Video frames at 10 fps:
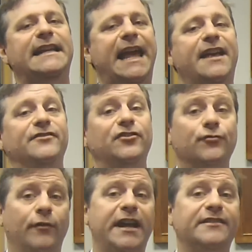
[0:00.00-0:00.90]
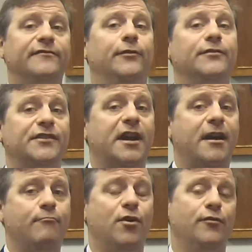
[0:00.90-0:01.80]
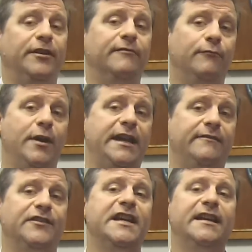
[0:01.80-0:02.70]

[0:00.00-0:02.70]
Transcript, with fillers: has a transverse component of waves,